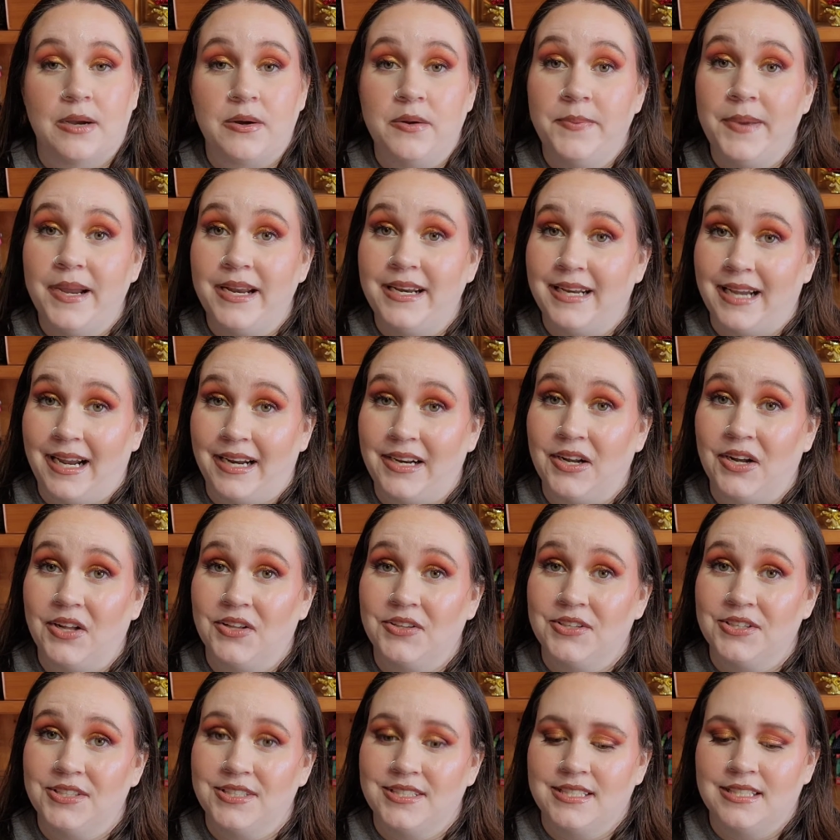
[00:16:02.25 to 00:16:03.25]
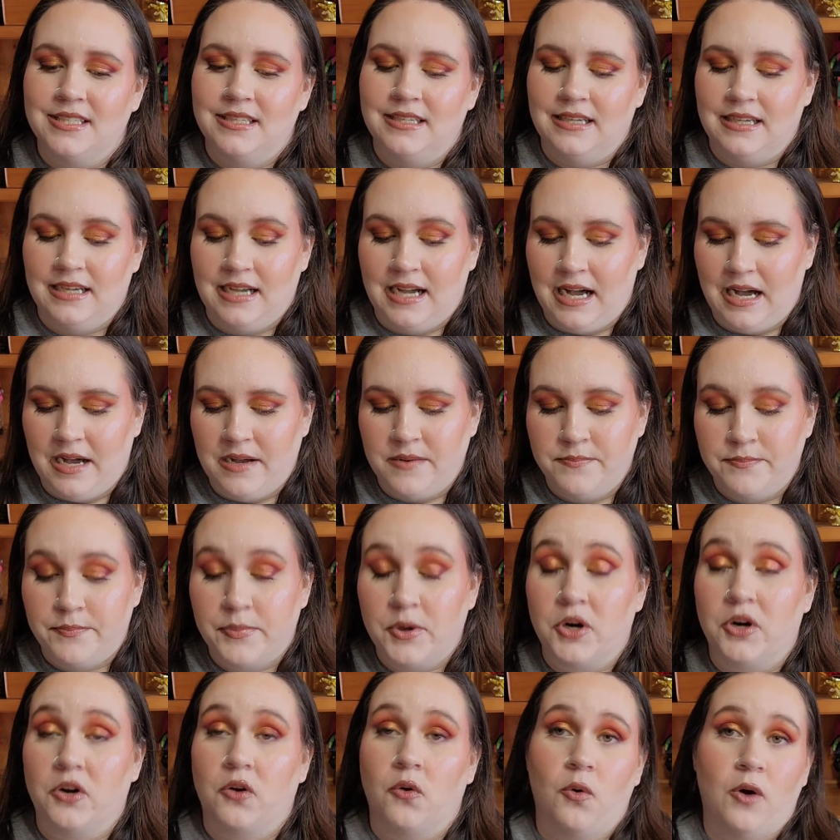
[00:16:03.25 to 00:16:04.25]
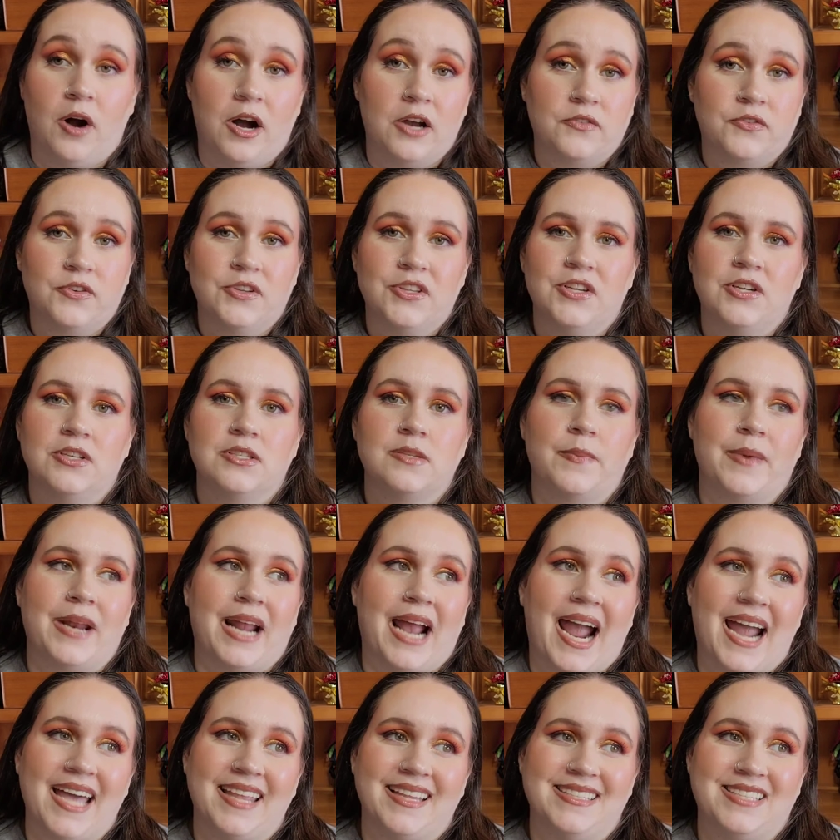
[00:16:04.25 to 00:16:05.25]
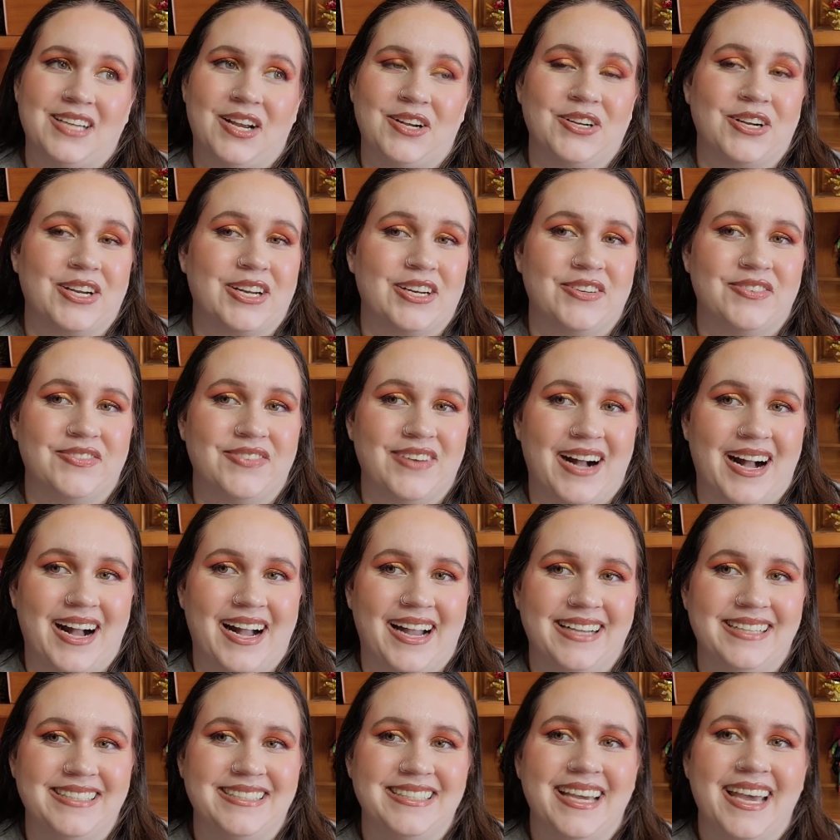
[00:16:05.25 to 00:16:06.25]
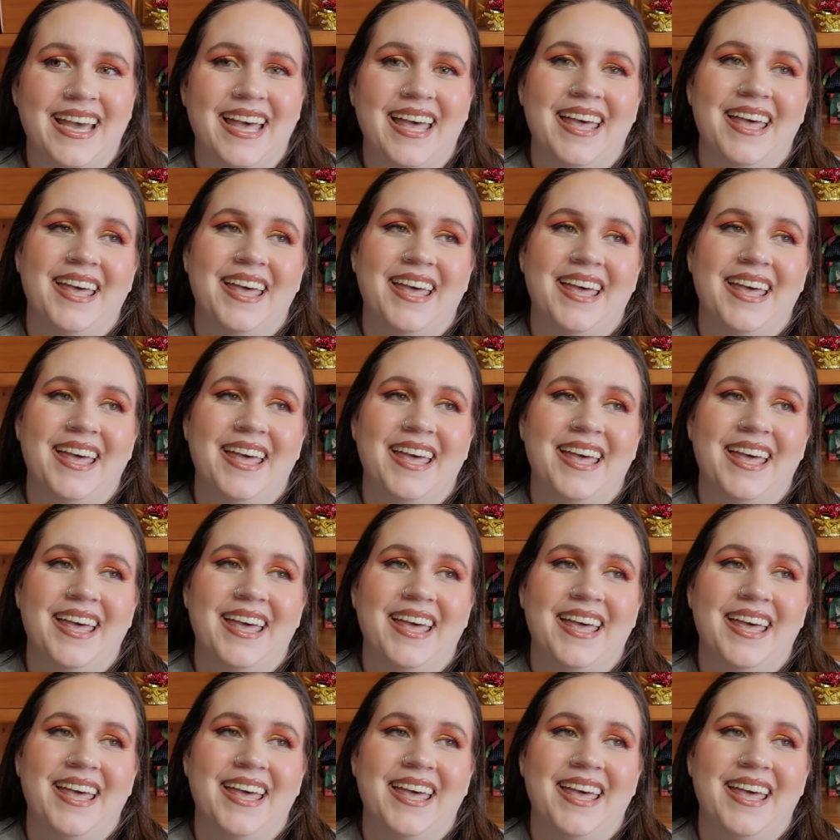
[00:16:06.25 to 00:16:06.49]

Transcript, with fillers: I would pay $9 per quad for those, but I highly doubt you're going to find